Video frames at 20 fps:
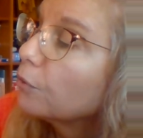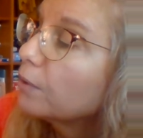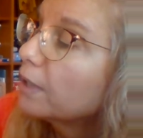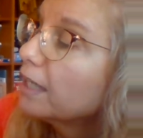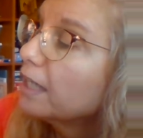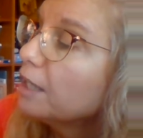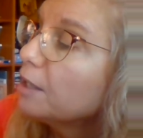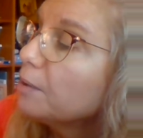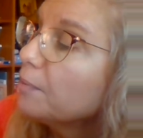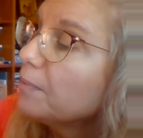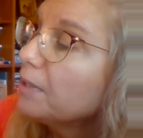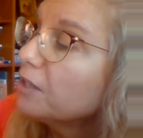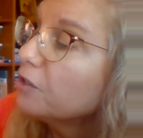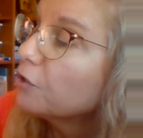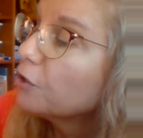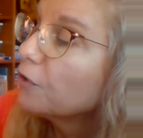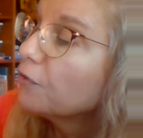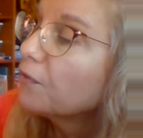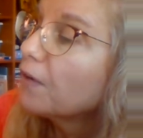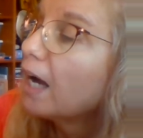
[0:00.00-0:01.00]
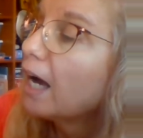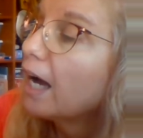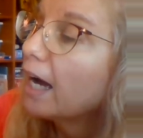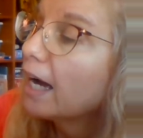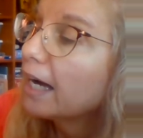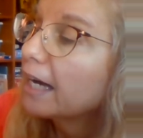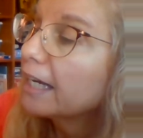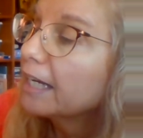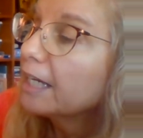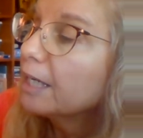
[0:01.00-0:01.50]
get into mischief.
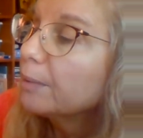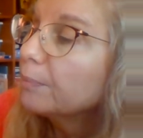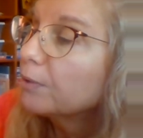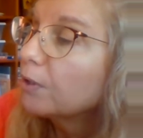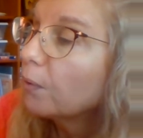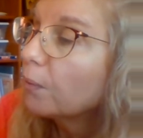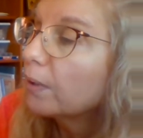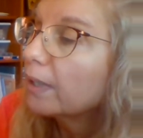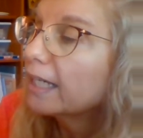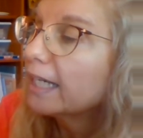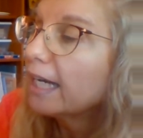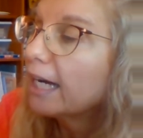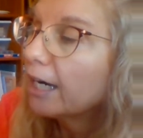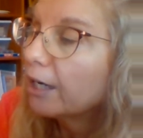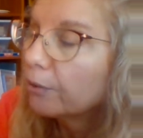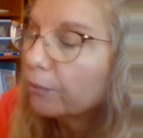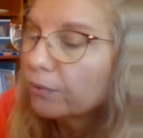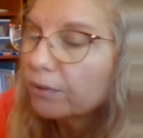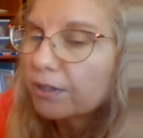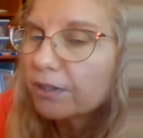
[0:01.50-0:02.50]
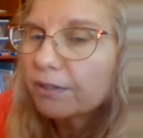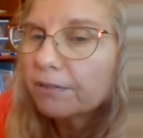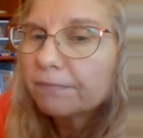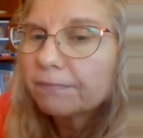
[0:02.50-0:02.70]
I am going out.